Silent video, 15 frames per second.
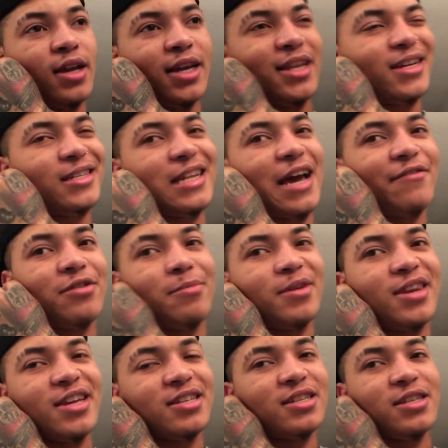It doesn't have to
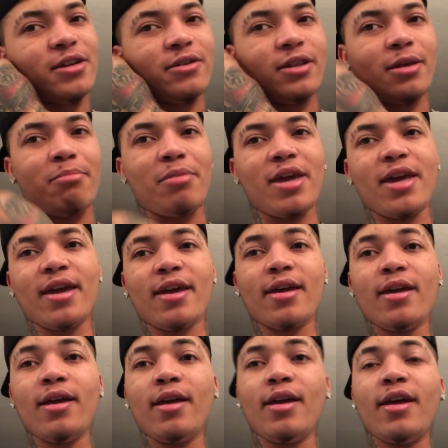be necessarily big,
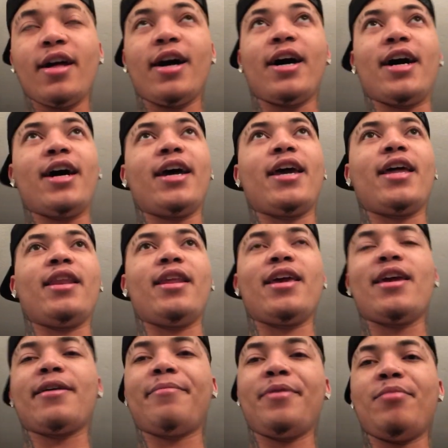uh, and
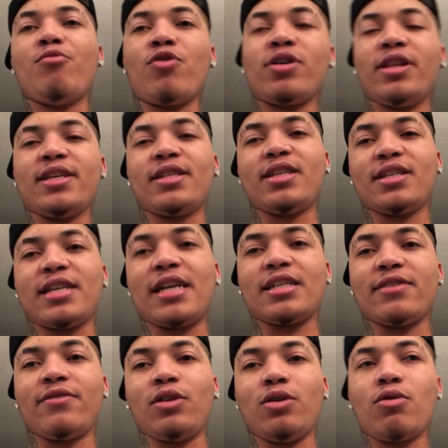it could be more or less the
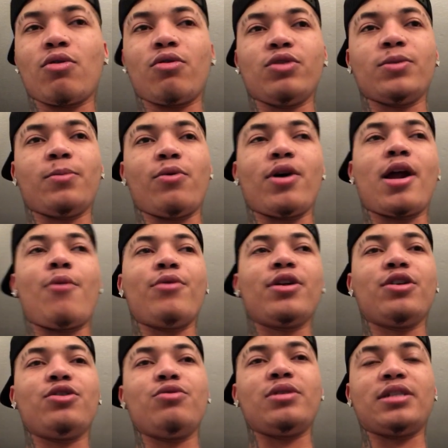size of a locals. But what I
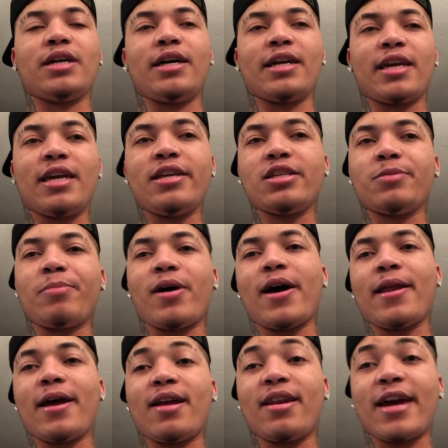want to do is uh, get a
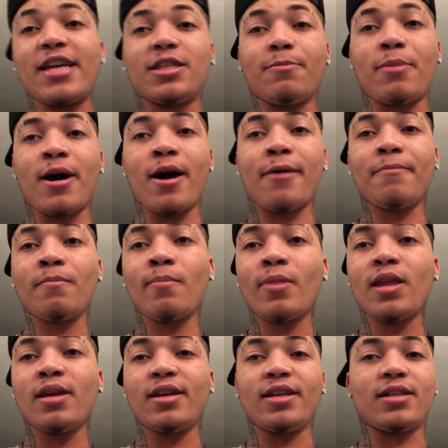spot, a nice spot,
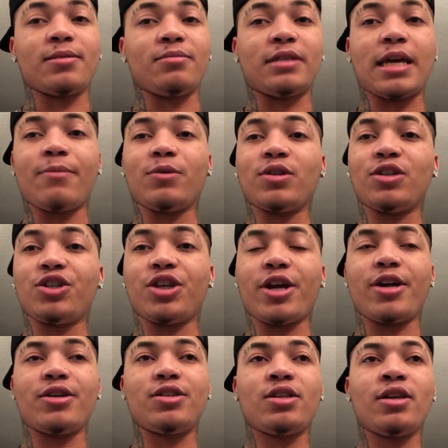get some tables and
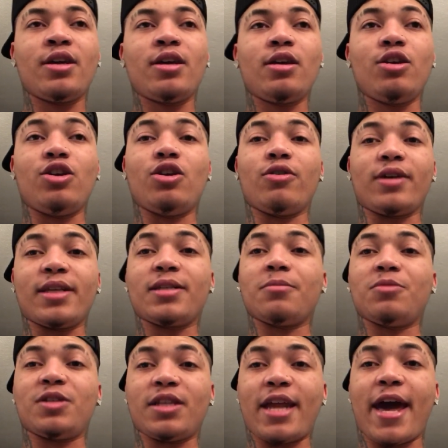chairs, you know, get
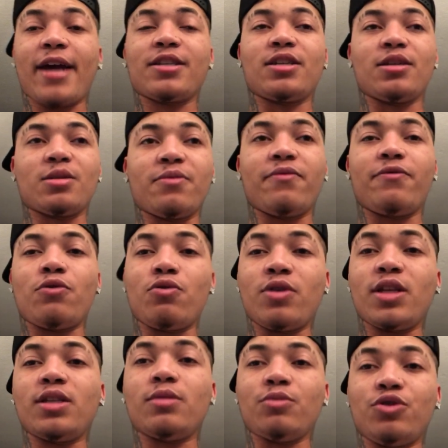some snacks, get some
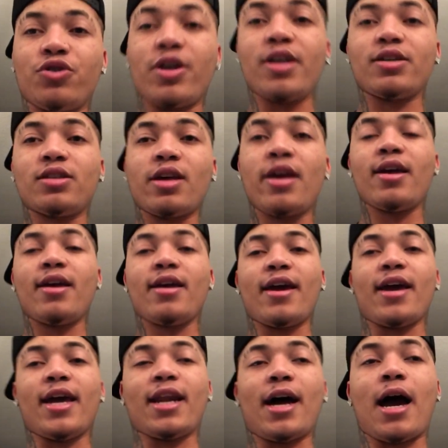food and some drinks,
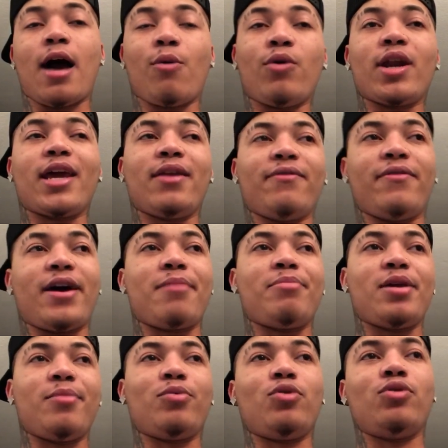and uh, I want to
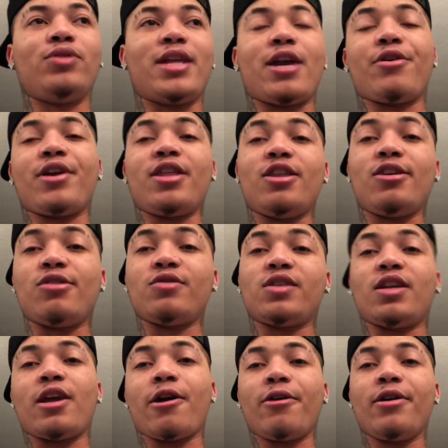invite people that are in the
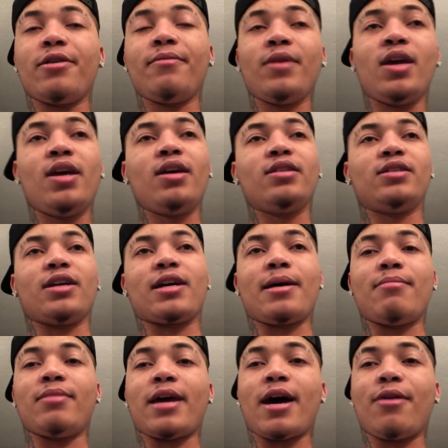Houston area to
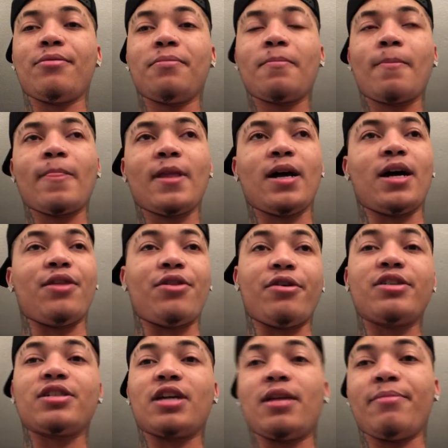come down. Uh,
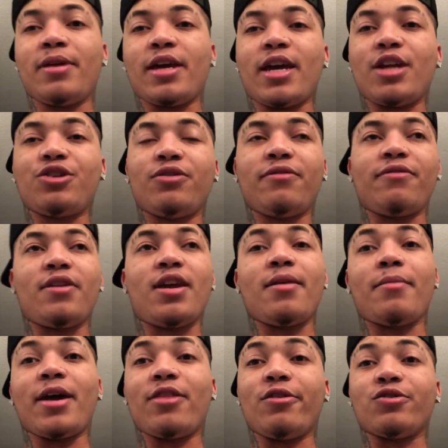there is going to be an entry fee,
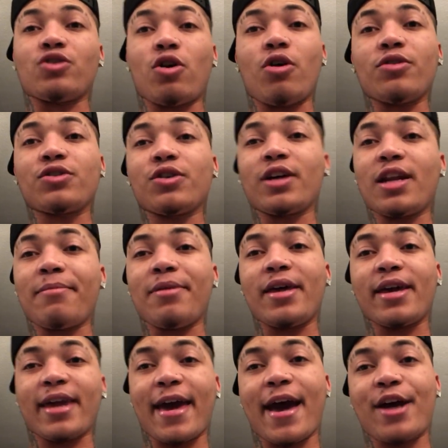and there's also going to be
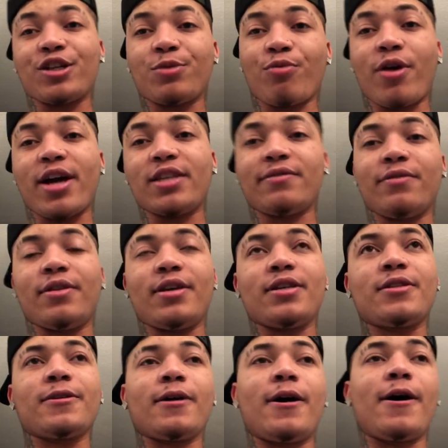a cash prize for this.